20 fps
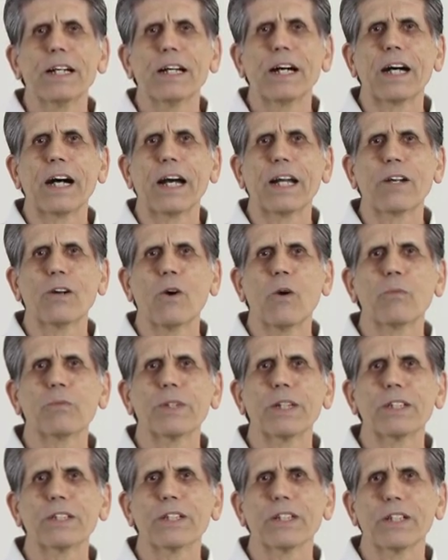I hope
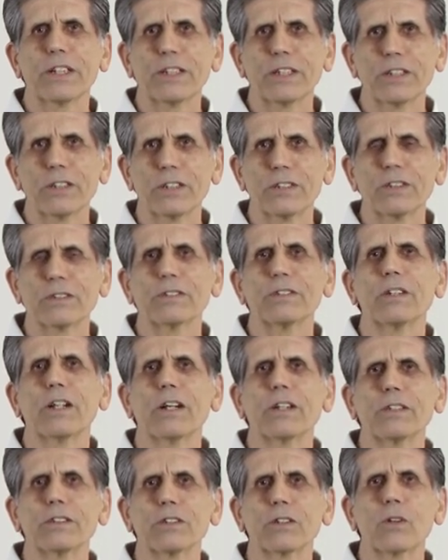that you'll
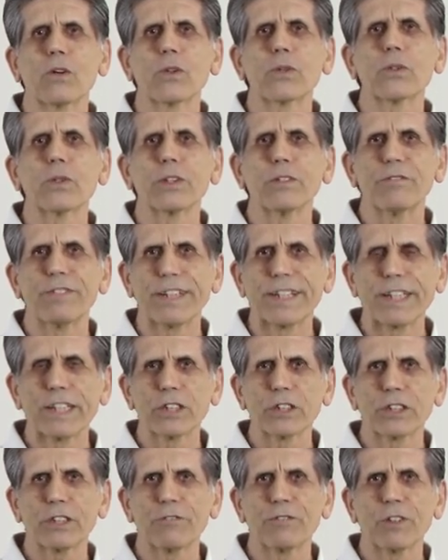go through the
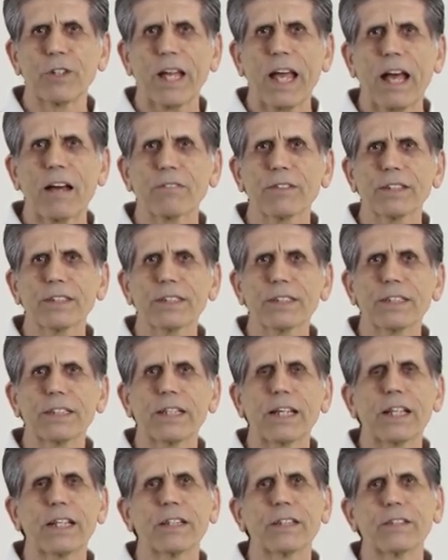videos if you haven't.
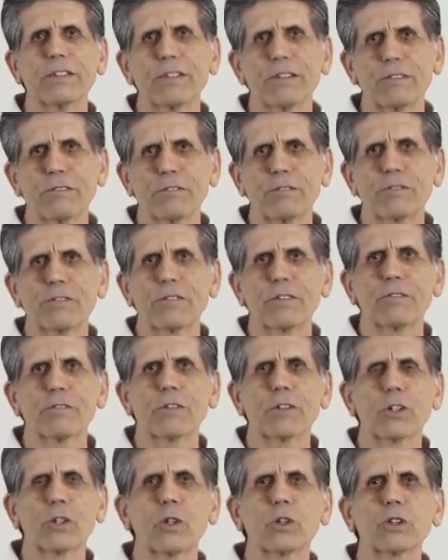And
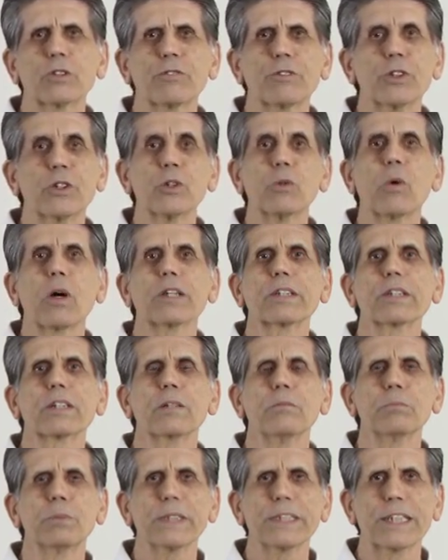for those of you who want the
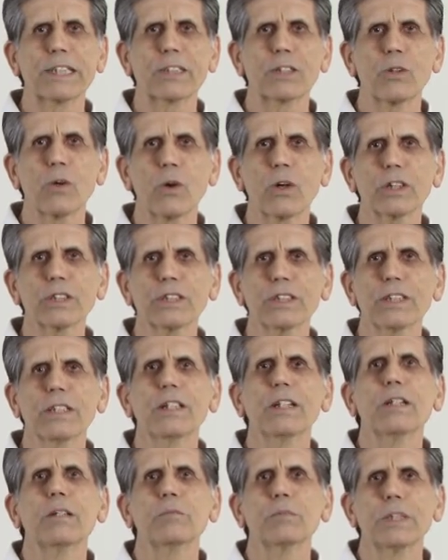complete course,
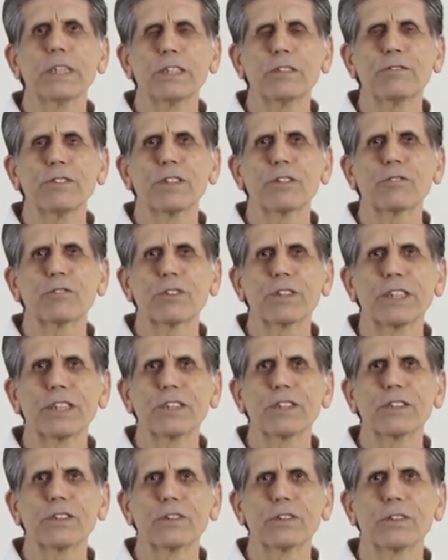please feel free
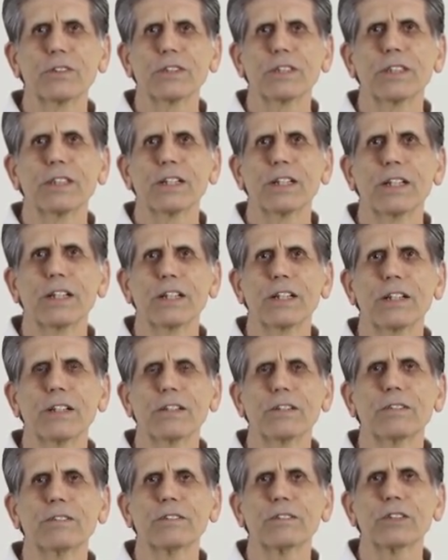to
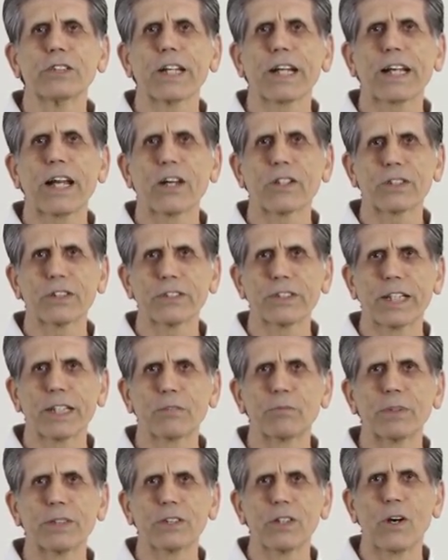check out the
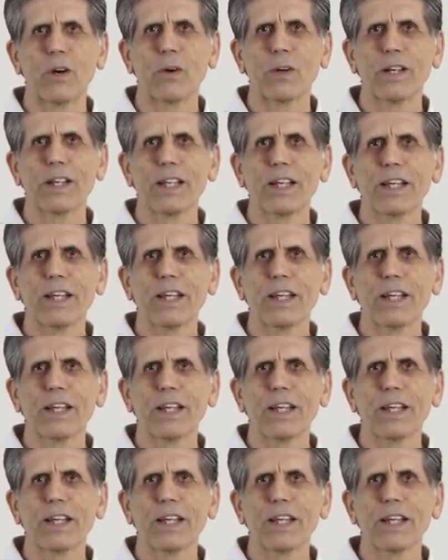link below.